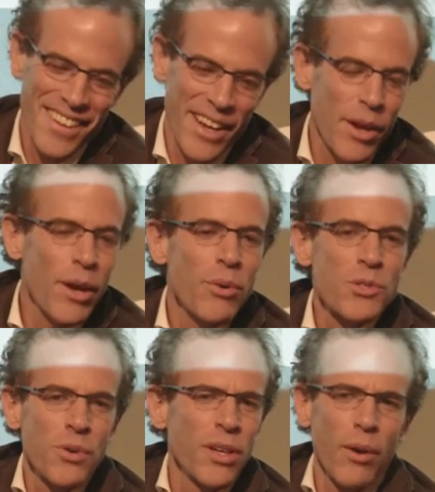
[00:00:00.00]
it, it
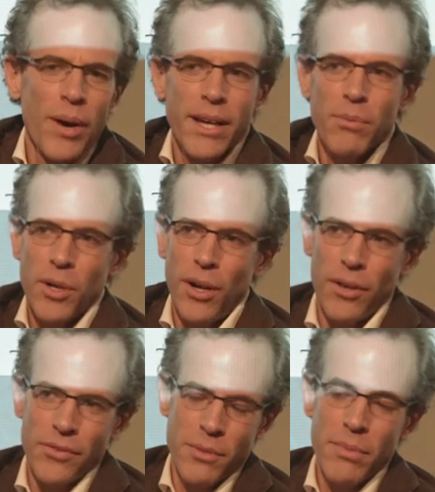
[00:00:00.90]
was really a wake-up
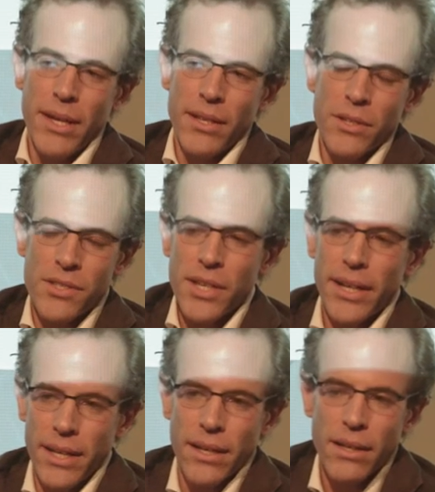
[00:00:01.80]
call to me to
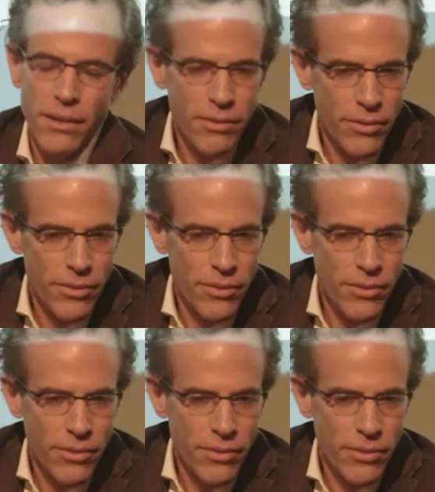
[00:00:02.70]
study,